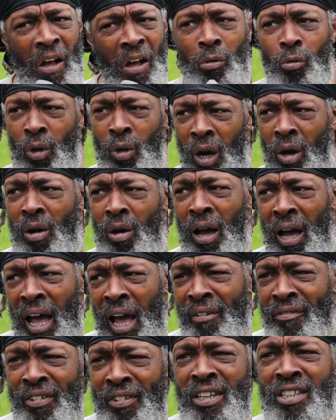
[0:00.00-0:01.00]
Well, I
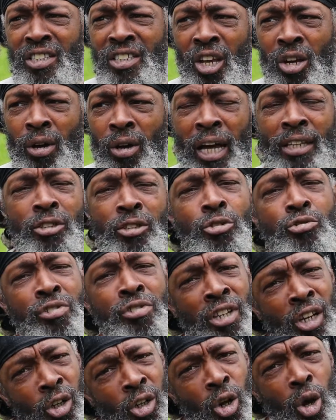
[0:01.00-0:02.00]
think so. I do
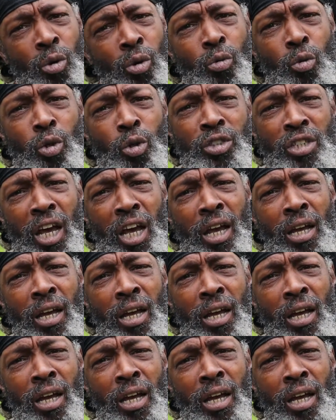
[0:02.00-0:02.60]
drink a lot of water.